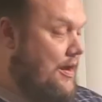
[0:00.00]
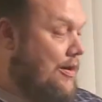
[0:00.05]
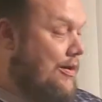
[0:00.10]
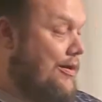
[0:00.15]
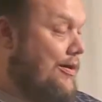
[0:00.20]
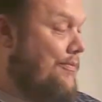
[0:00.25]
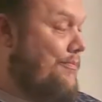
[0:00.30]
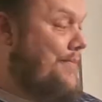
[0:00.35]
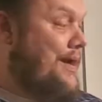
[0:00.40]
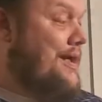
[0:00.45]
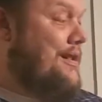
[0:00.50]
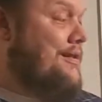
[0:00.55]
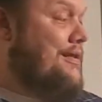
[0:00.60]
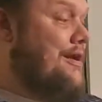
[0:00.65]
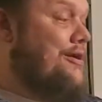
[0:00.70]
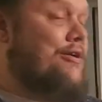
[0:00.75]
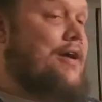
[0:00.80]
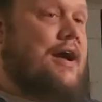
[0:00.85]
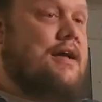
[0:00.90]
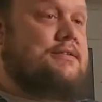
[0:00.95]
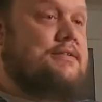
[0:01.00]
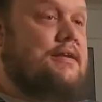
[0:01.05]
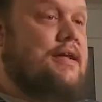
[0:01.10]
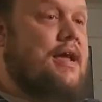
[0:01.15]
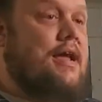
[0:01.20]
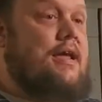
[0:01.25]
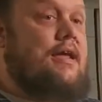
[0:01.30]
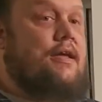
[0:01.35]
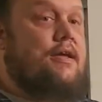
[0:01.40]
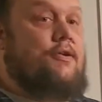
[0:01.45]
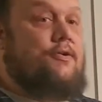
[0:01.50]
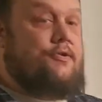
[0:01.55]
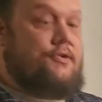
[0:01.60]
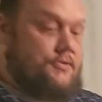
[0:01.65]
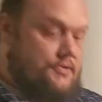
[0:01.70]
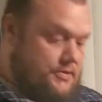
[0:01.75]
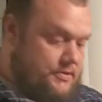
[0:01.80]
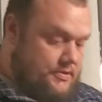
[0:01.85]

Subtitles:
are mainly grass and hay eaters.